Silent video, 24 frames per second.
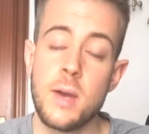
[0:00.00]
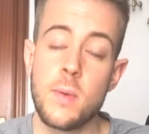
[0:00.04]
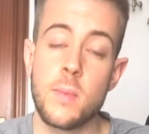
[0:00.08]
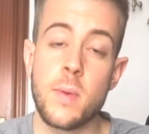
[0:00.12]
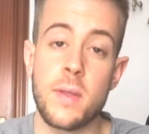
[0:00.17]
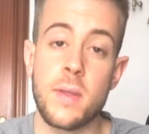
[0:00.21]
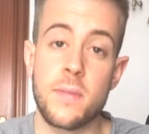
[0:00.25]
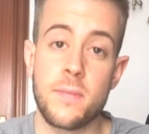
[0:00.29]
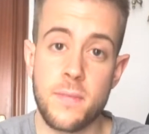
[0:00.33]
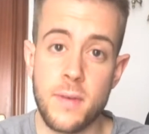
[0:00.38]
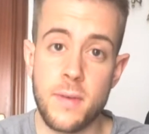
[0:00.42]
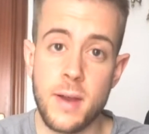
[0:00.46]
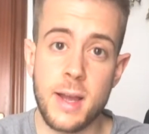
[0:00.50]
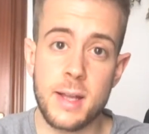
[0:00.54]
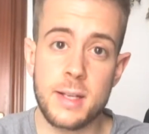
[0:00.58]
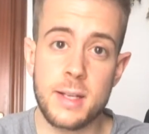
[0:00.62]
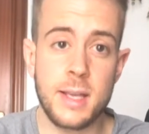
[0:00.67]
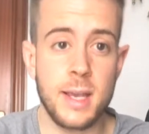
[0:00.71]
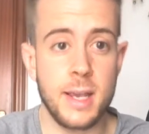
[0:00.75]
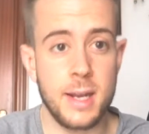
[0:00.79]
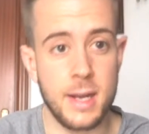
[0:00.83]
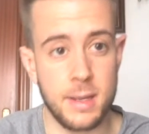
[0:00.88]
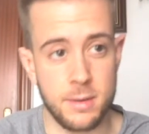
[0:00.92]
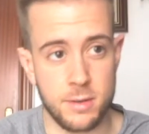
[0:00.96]
with fat
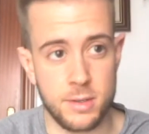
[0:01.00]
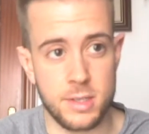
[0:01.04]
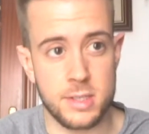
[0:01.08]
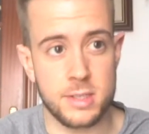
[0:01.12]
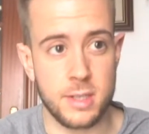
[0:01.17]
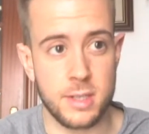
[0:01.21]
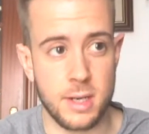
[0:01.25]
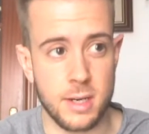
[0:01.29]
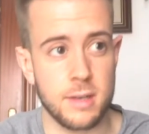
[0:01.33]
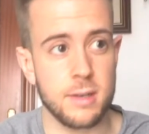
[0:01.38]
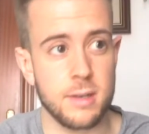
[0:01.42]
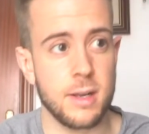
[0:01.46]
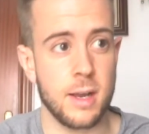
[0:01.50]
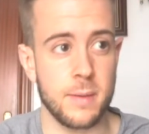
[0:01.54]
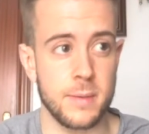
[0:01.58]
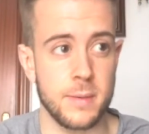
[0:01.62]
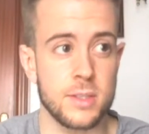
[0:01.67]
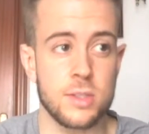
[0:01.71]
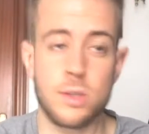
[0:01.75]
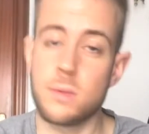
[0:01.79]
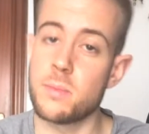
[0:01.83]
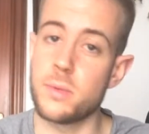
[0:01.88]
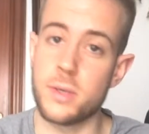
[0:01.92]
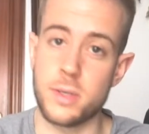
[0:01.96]
and I'm gonna start having
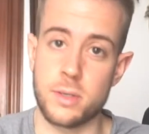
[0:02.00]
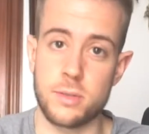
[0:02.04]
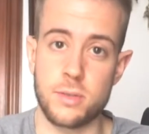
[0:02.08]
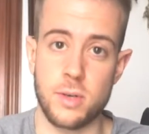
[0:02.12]
some real